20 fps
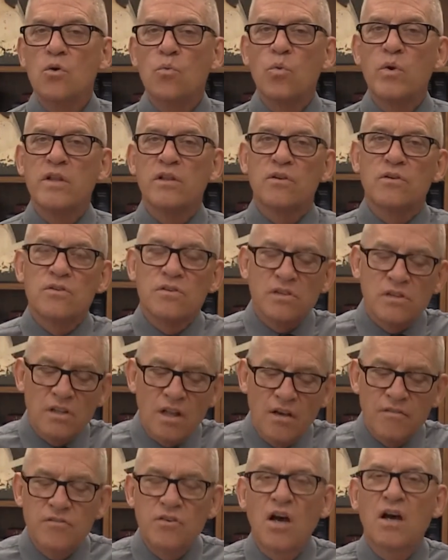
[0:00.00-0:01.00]
We learn to
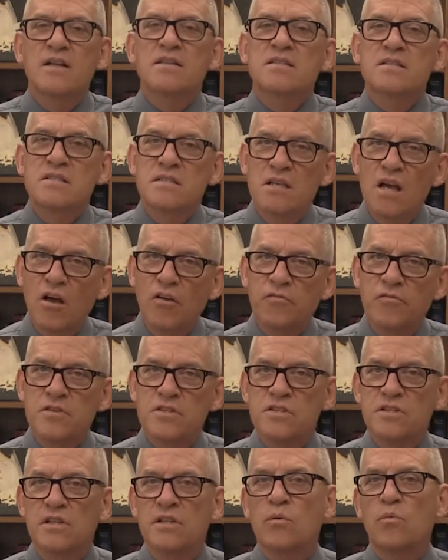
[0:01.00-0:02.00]
love not
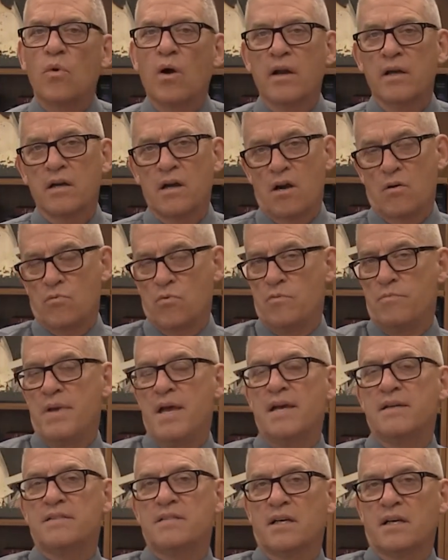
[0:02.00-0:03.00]
selfishly, wanting our
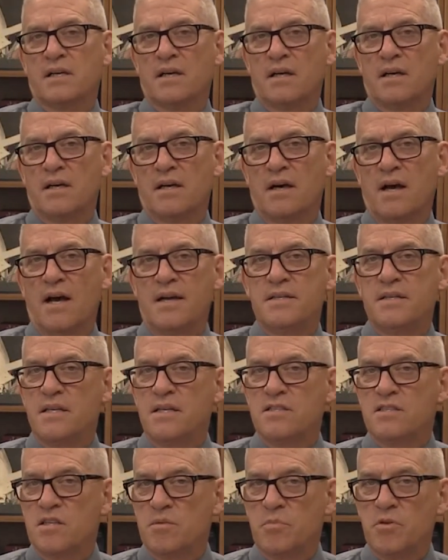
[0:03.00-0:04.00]
romantic
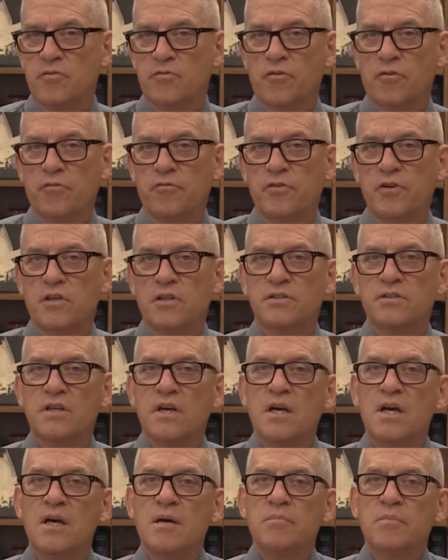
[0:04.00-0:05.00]
ideas to be fulfilled,
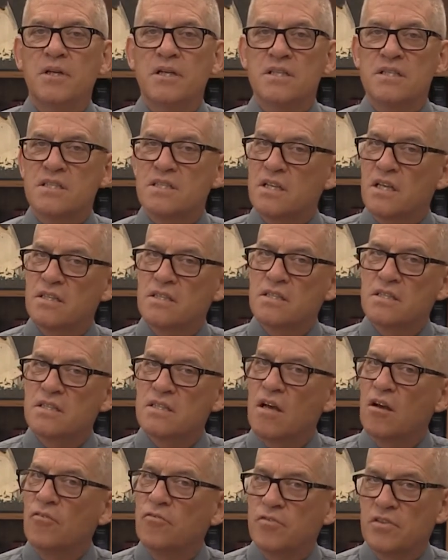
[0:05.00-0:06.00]
but instead
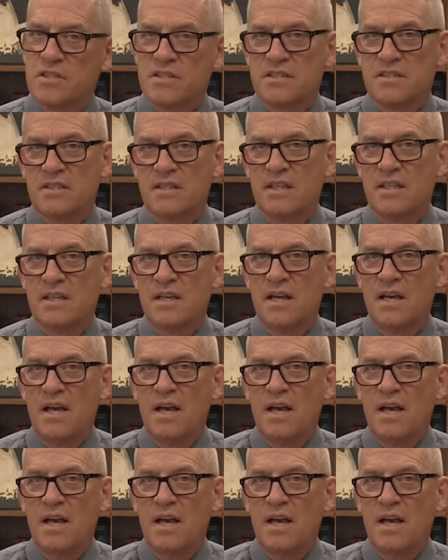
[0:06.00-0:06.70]
selflessly,